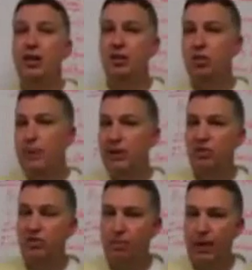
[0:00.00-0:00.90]
an
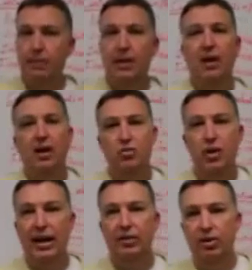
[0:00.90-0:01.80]
asbestos abatement
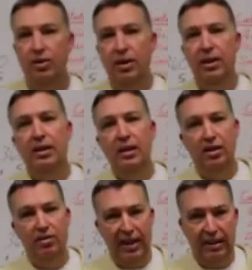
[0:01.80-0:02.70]
contractor
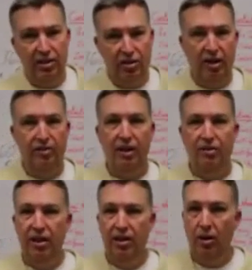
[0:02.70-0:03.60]
is an 8-digit
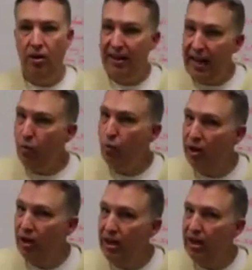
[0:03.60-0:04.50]
SIC code. And that
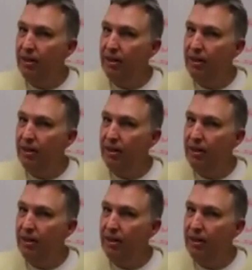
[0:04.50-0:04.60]
really